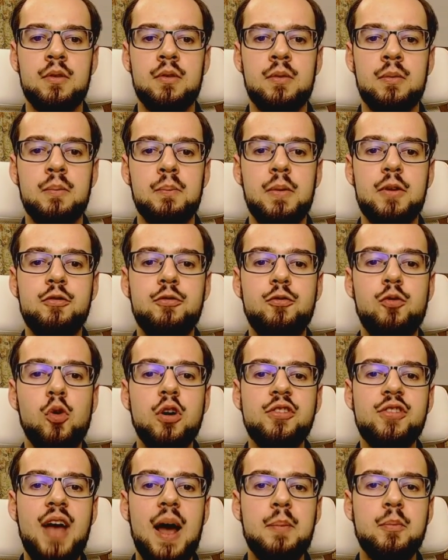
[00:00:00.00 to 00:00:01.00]
But 4
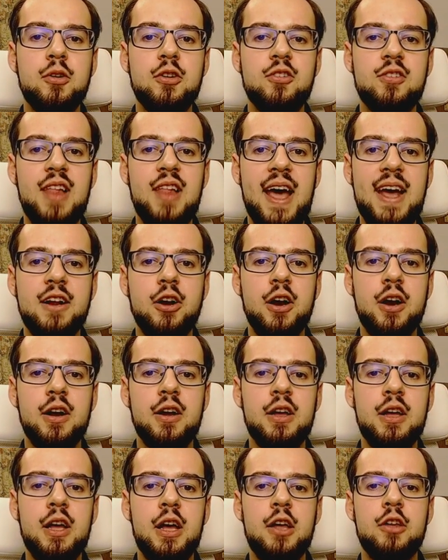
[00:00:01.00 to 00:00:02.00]
chapters later,
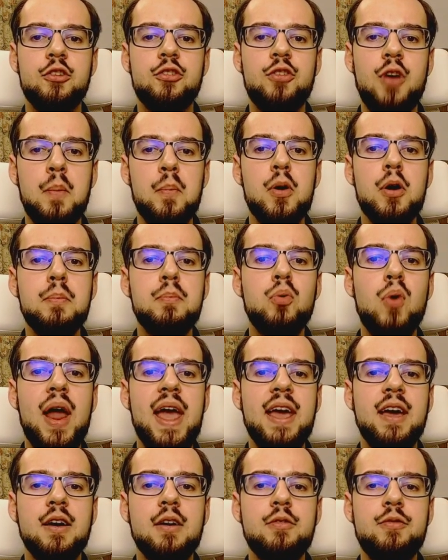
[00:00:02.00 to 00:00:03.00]
summer
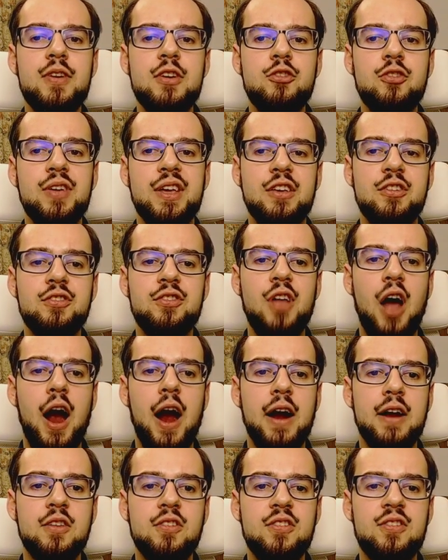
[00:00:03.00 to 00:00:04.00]
break officially
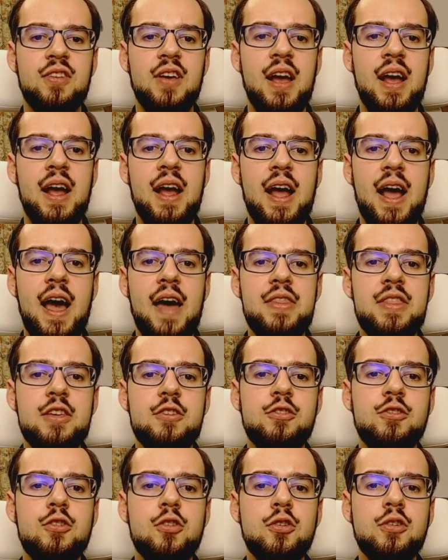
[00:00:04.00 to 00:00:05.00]
starts, and the
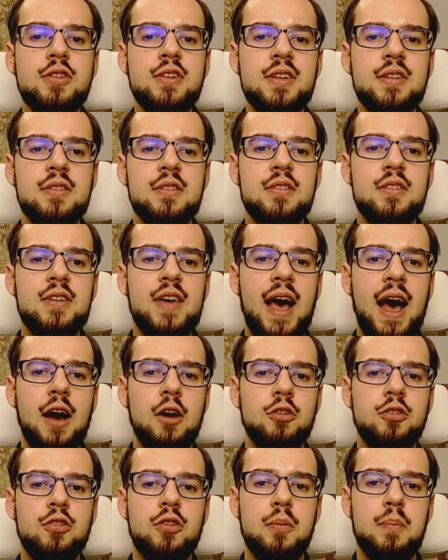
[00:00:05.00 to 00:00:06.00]
student
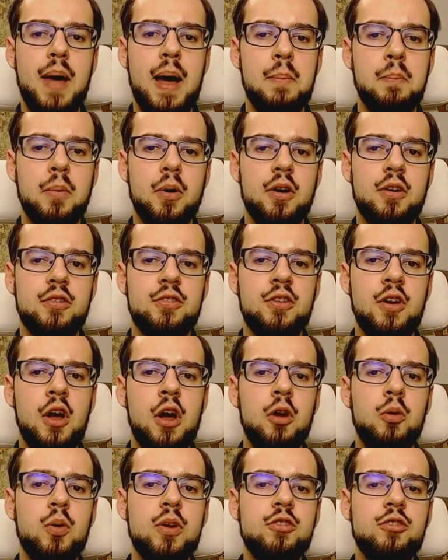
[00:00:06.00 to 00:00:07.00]
council members
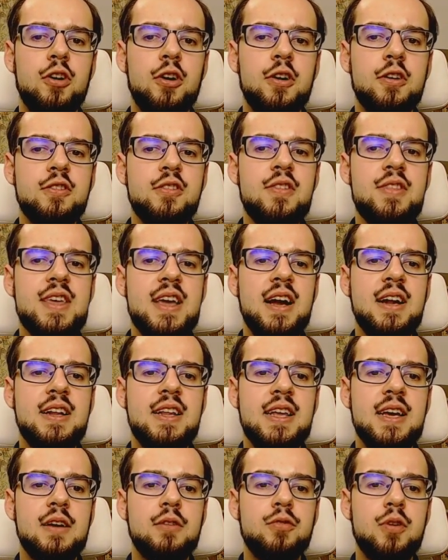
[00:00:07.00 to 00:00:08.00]
return to the
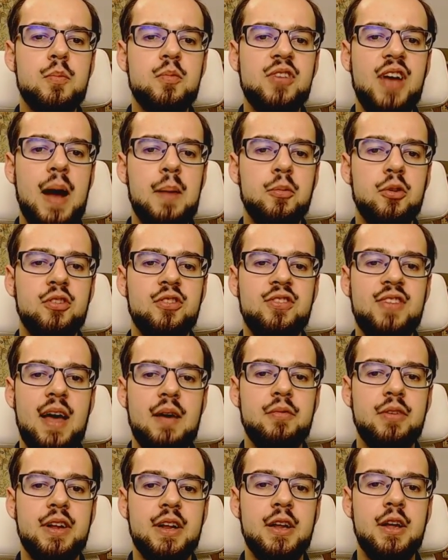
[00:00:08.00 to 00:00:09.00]
idea from chapter
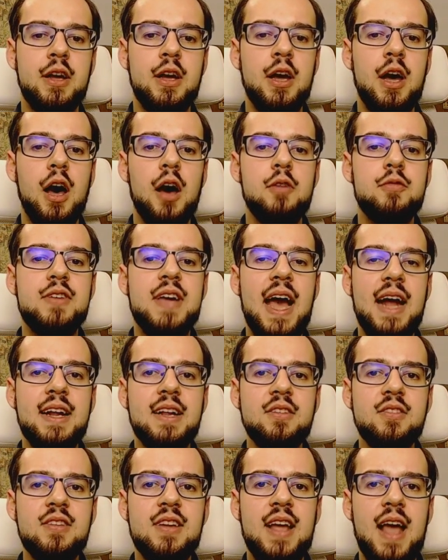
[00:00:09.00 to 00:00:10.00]
7 of getting
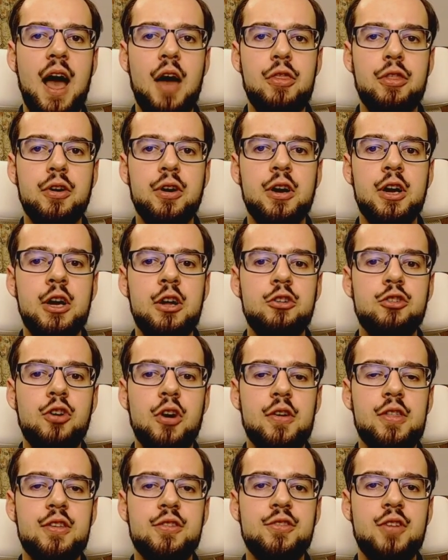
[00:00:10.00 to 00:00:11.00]
together
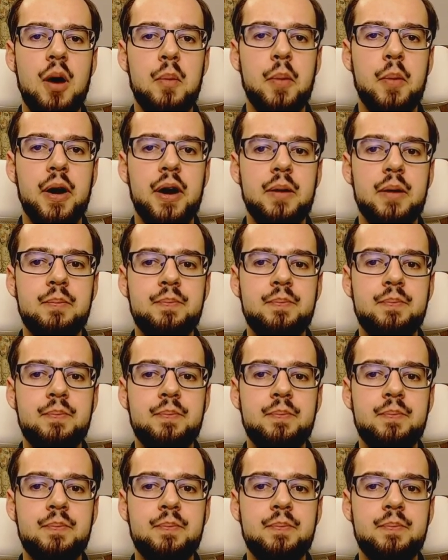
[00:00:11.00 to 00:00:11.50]
during the summer.